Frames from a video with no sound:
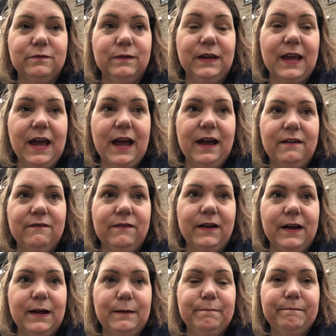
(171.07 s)
We
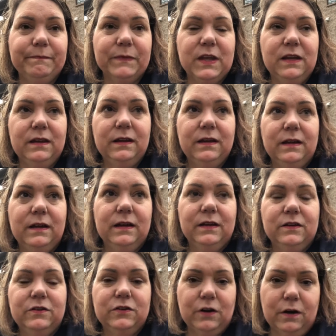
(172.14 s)
have
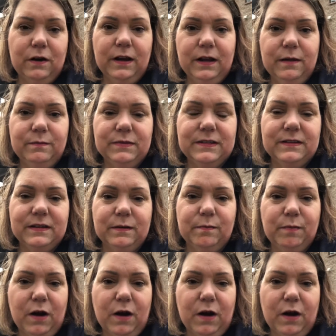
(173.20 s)
turnips,